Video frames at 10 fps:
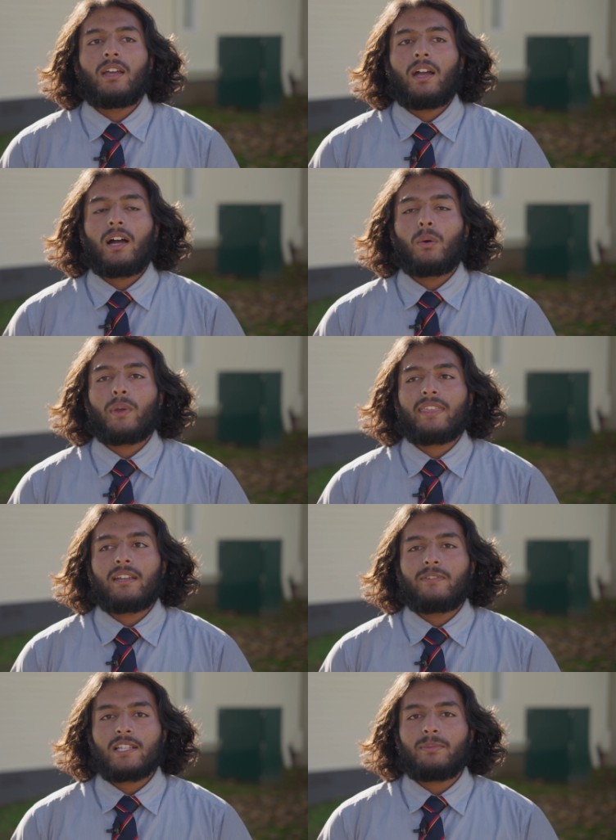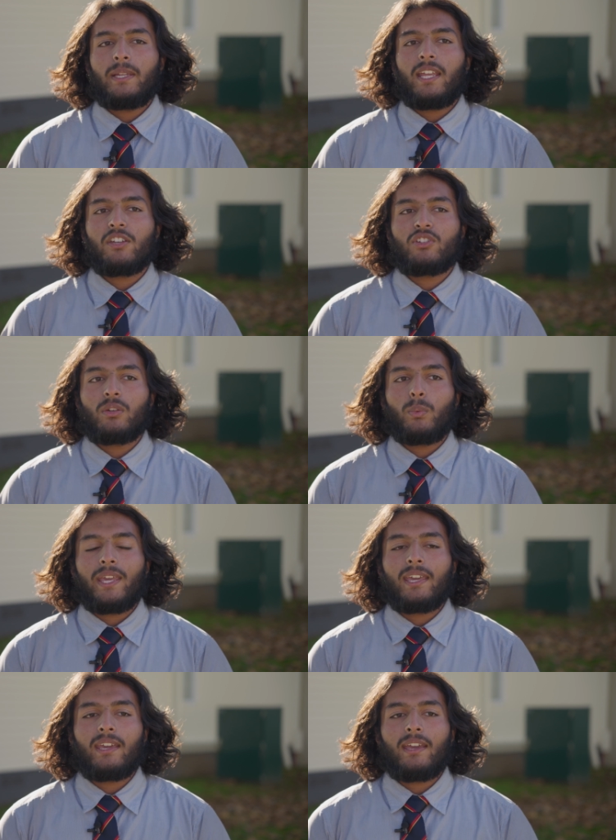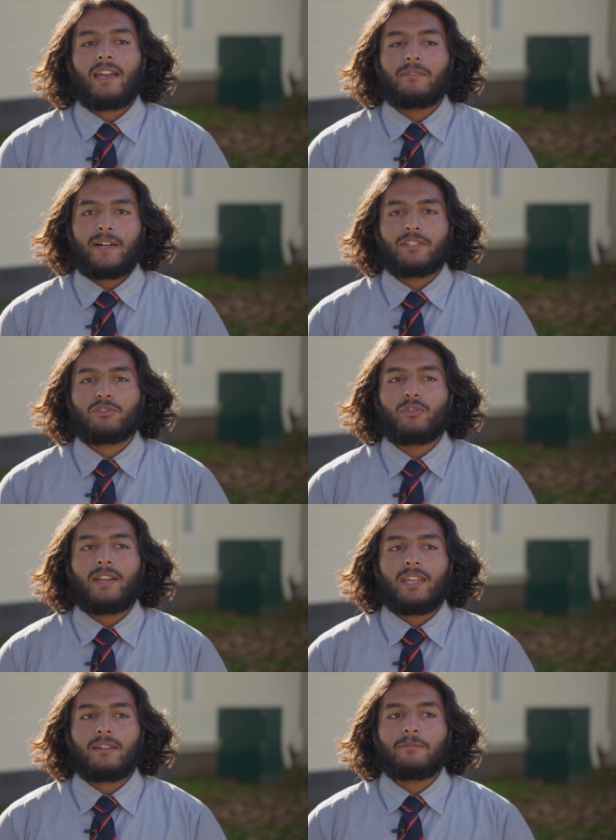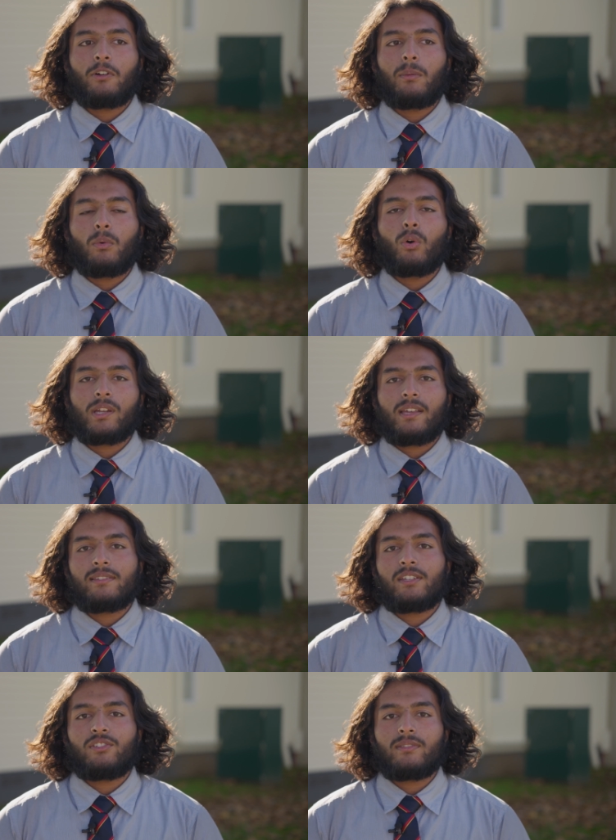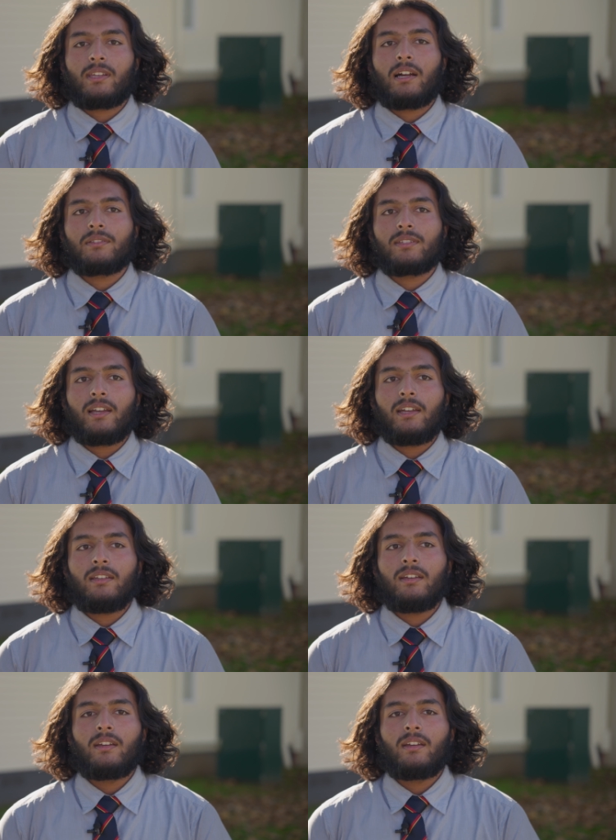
Uh, with advanced mediation, we get advanced training from organizations outside.